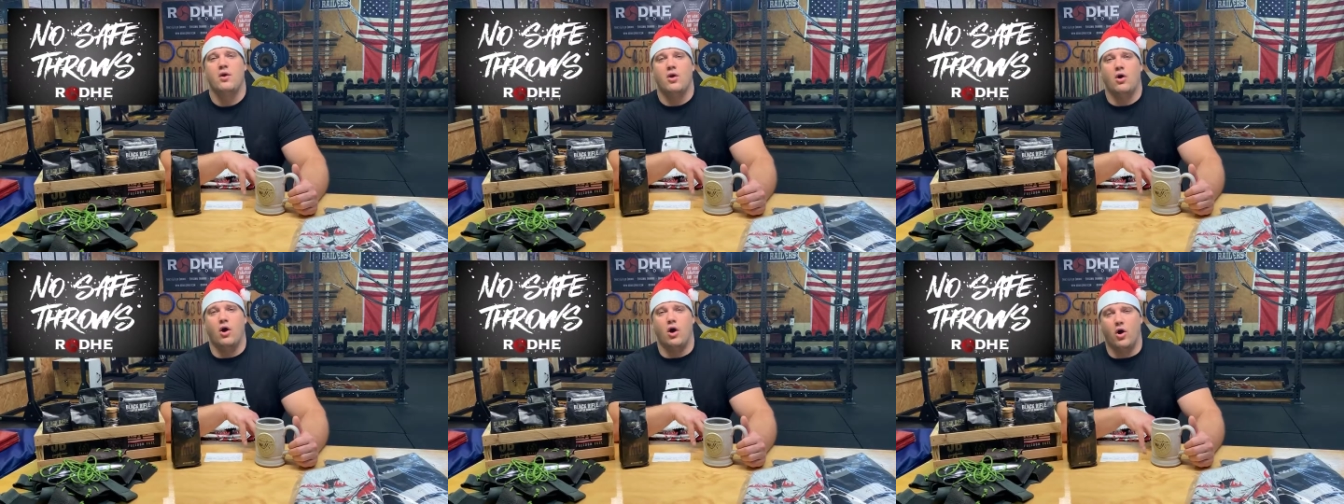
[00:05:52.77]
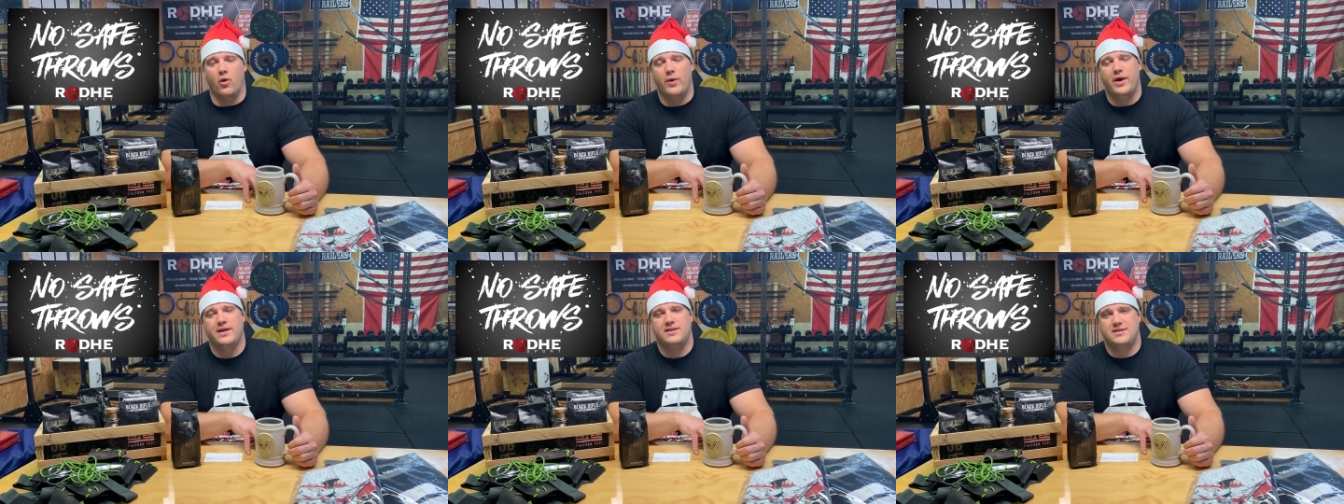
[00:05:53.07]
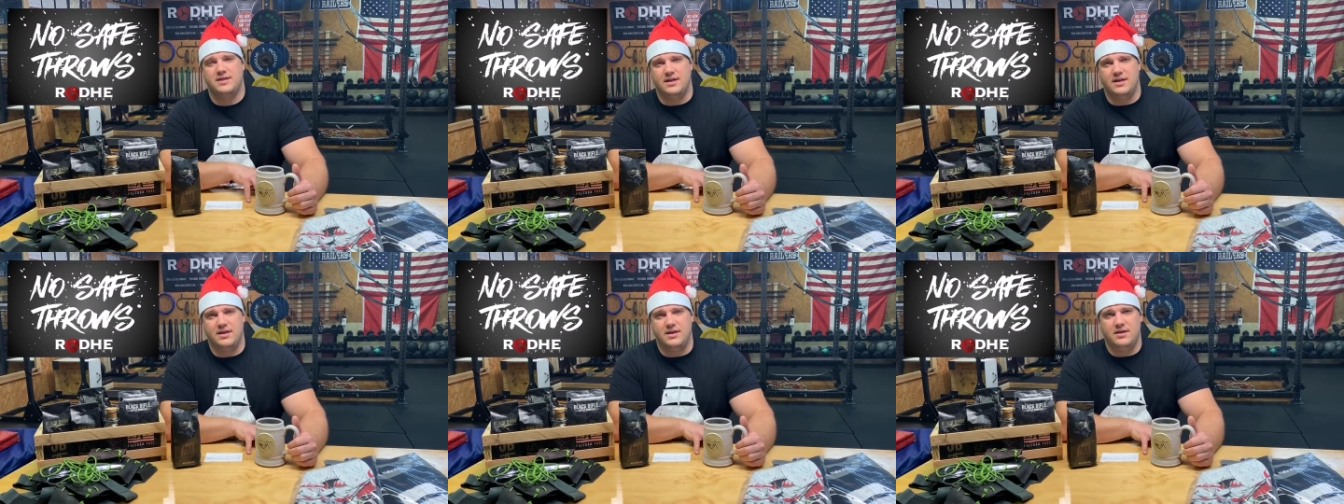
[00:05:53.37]
OAT
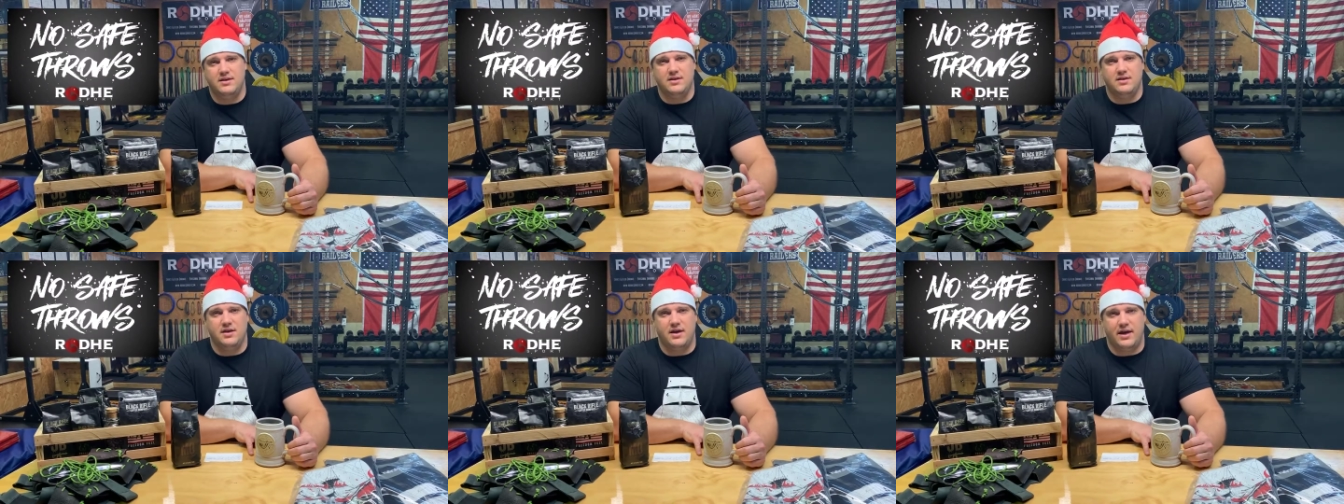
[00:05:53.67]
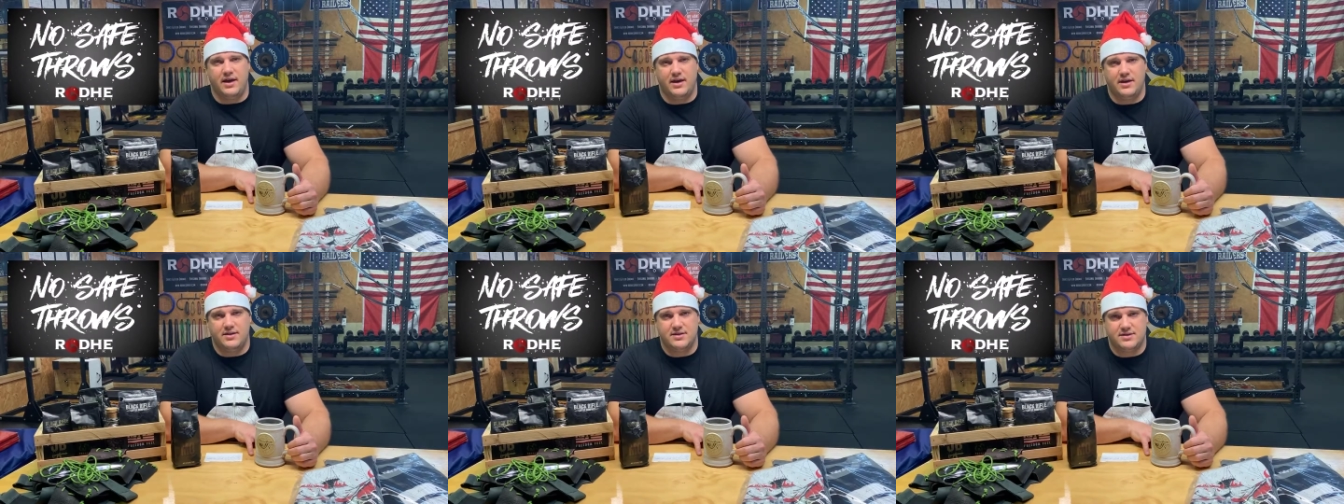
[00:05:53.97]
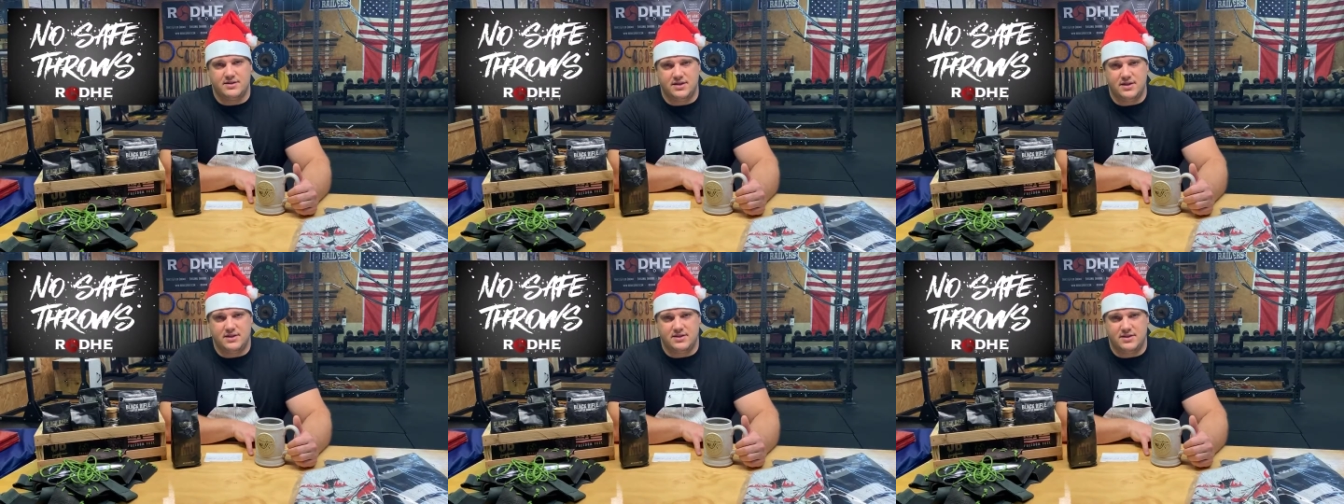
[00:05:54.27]
and
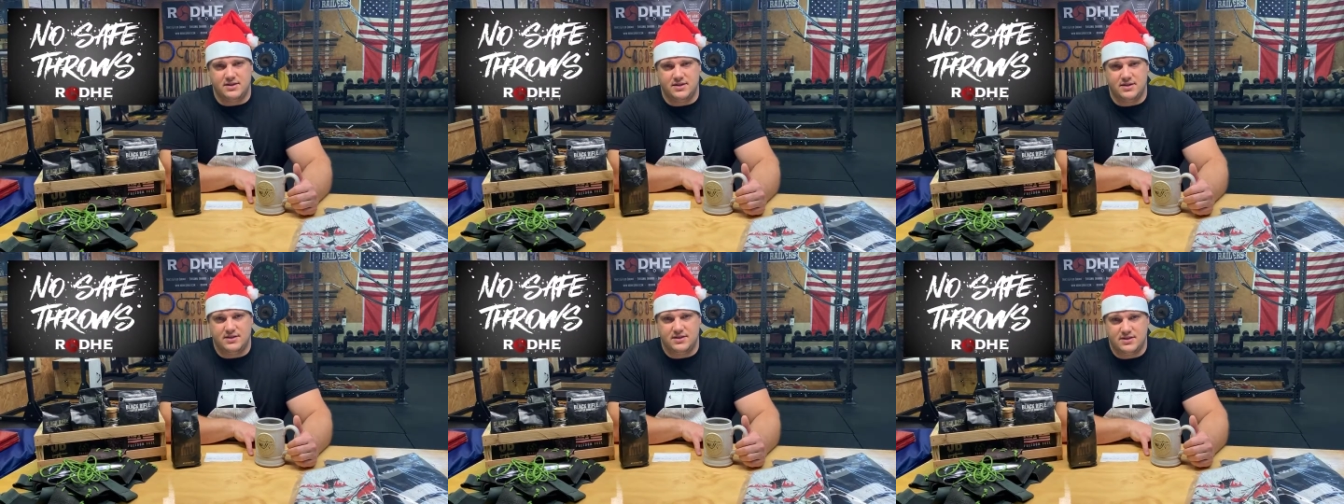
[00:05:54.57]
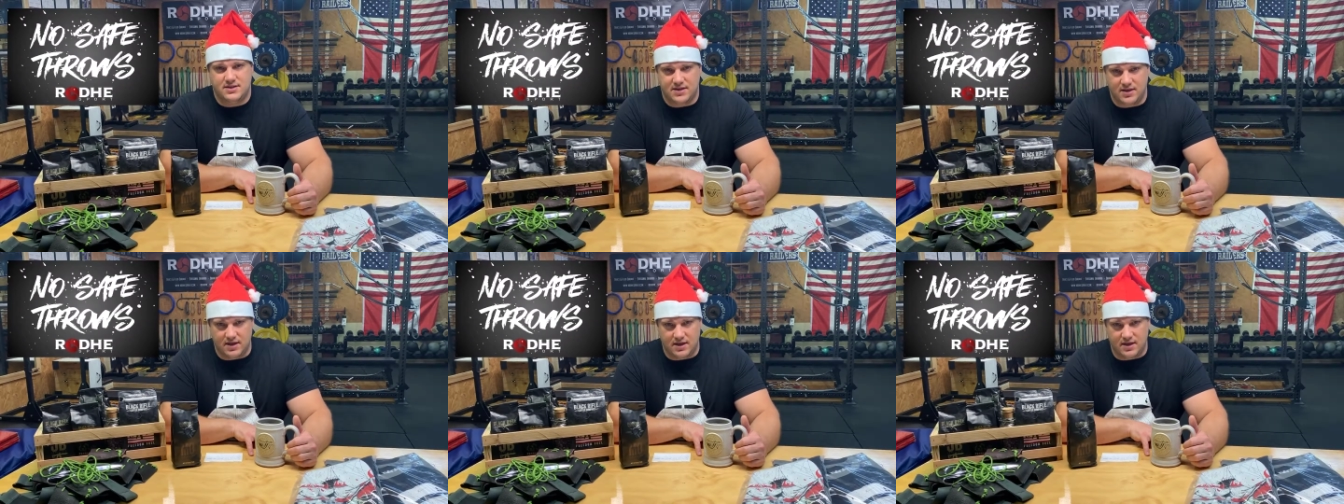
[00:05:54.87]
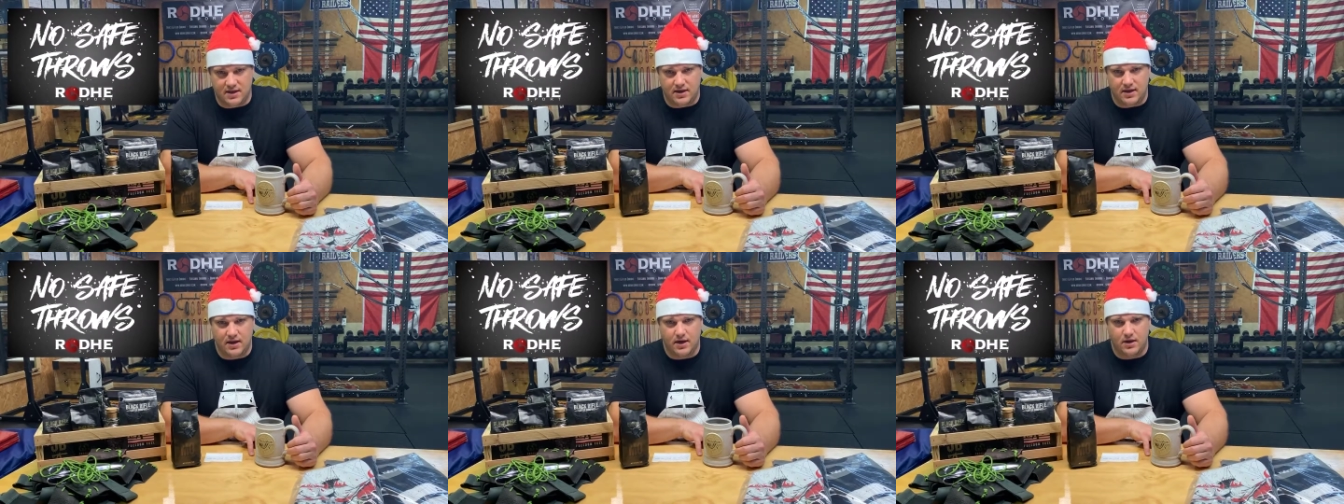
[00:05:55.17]

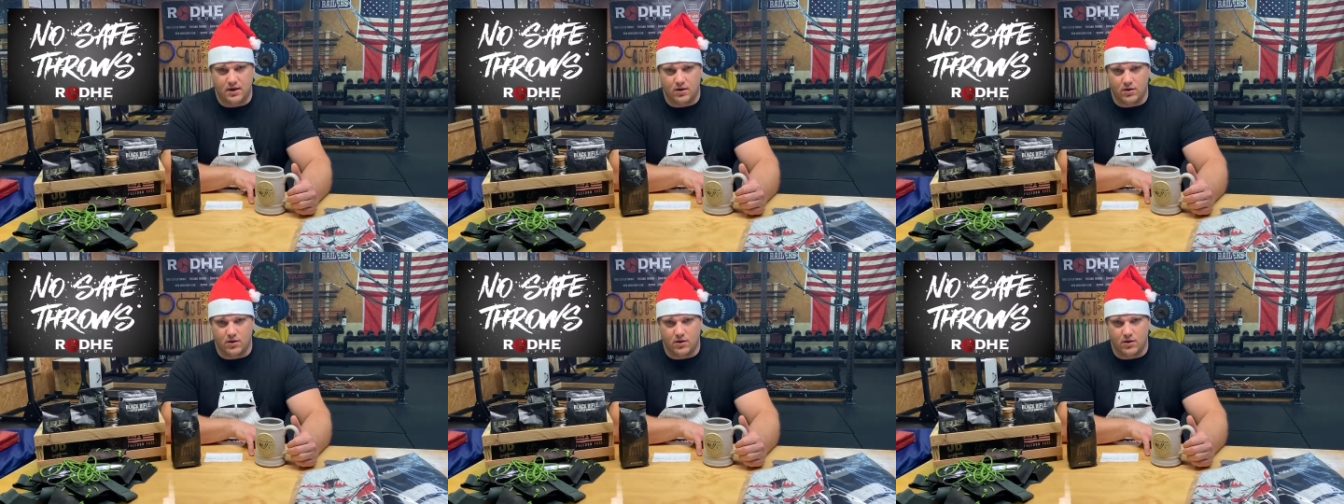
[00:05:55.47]
CCC.